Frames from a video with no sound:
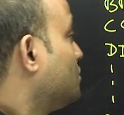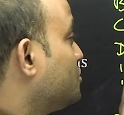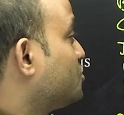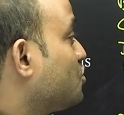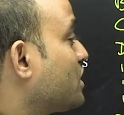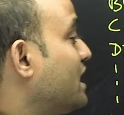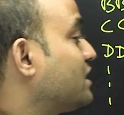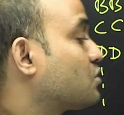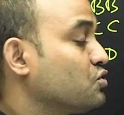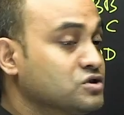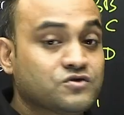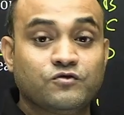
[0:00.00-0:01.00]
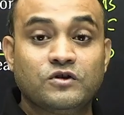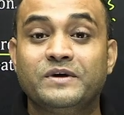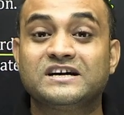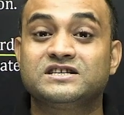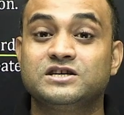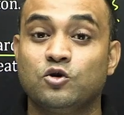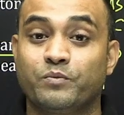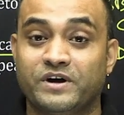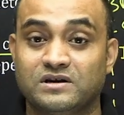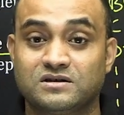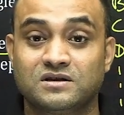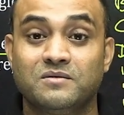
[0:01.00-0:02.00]
Dora and Rose will make 0
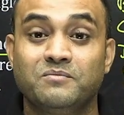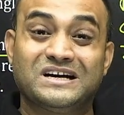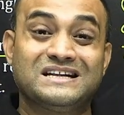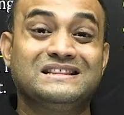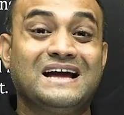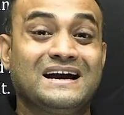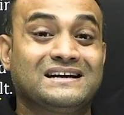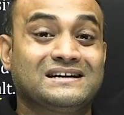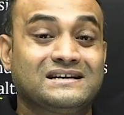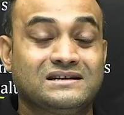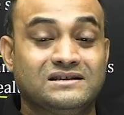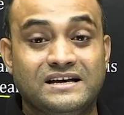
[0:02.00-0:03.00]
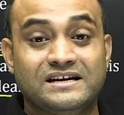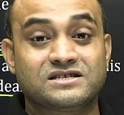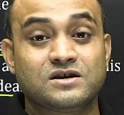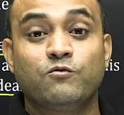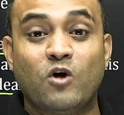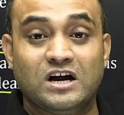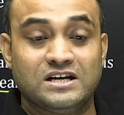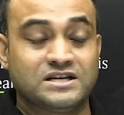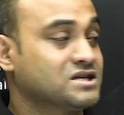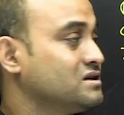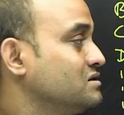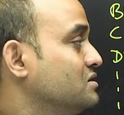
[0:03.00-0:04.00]
pairs. But in that, there is a
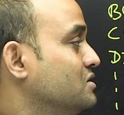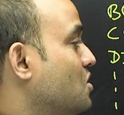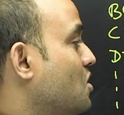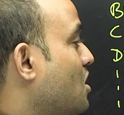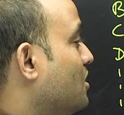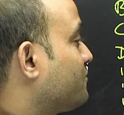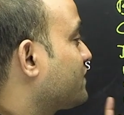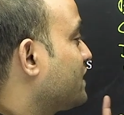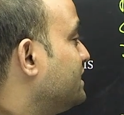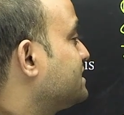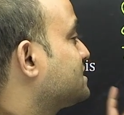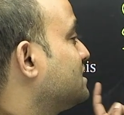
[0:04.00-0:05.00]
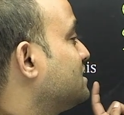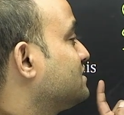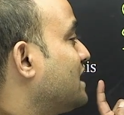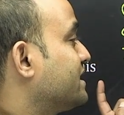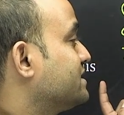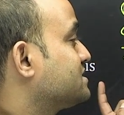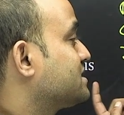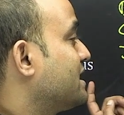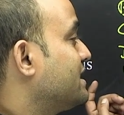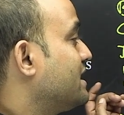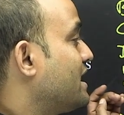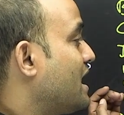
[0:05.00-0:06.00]
violation of condition. That is,
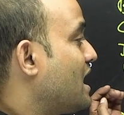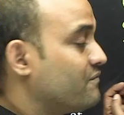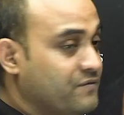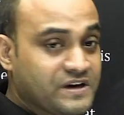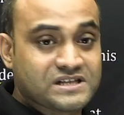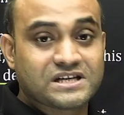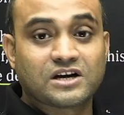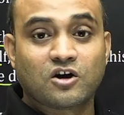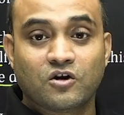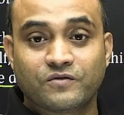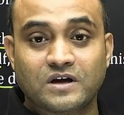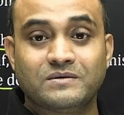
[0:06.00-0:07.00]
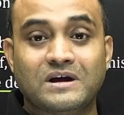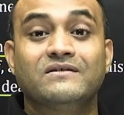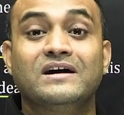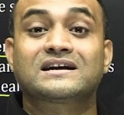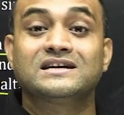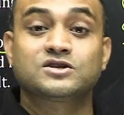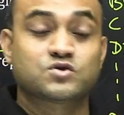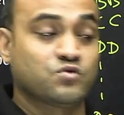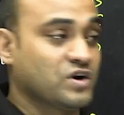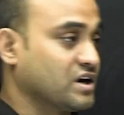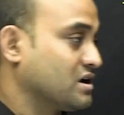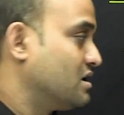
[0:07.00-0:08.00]
every single of them have at least
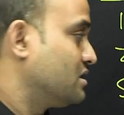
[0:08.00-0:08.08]
1 card.